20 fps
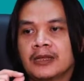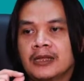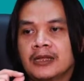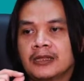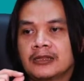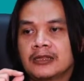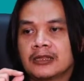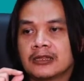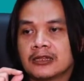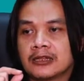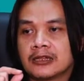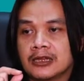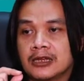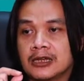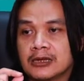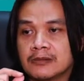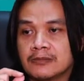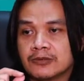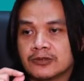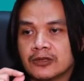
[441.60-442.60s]
the
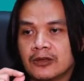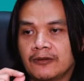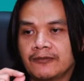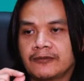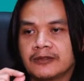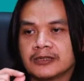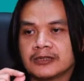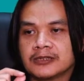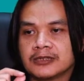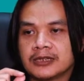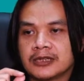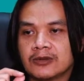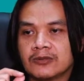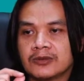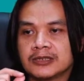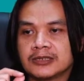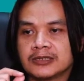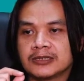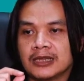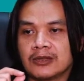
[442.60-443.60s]
terms of the
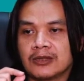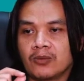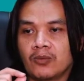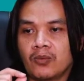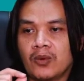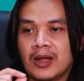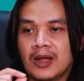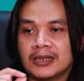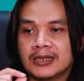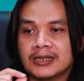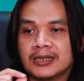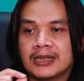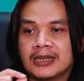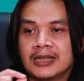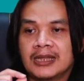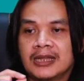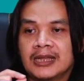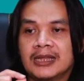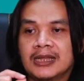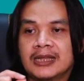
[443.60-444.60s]
sequence and 1
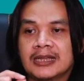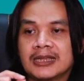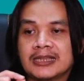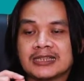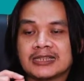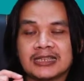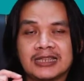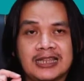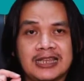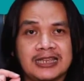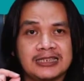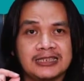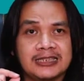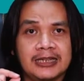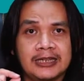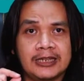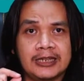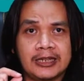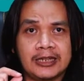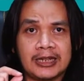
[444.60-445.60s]
is less
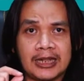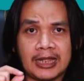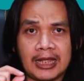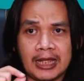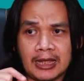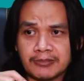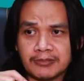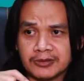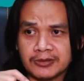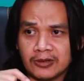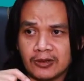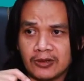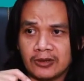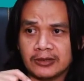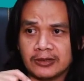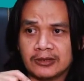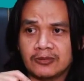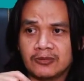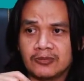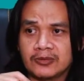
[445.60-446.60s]
than
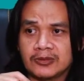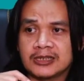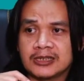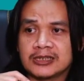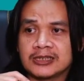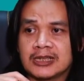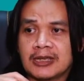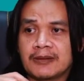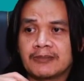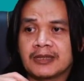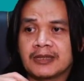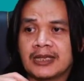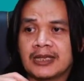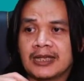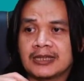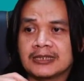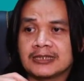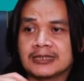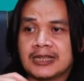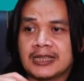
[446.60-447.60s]
epsilon, which is the same thing
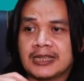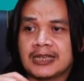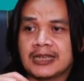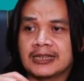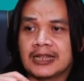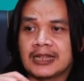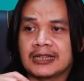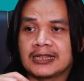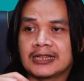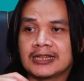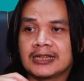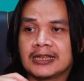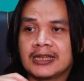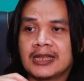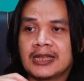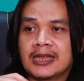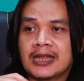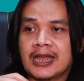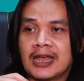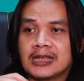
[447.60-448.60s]
as saying that
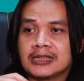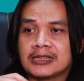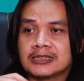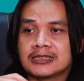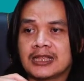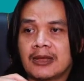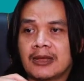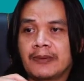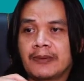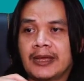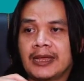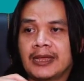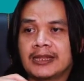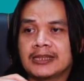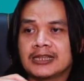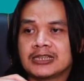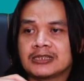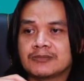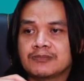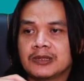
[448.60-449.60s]
a sub n
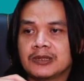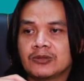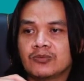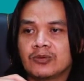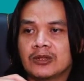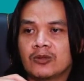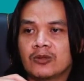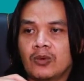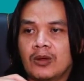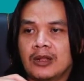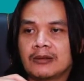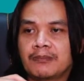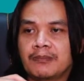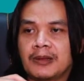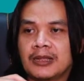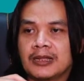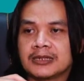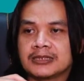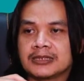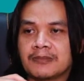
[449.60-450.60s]
is between 1
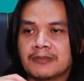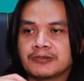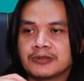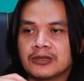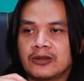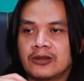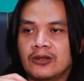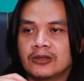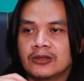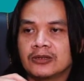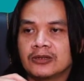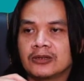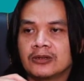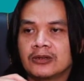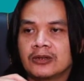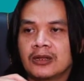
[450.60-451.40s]
plus epsilon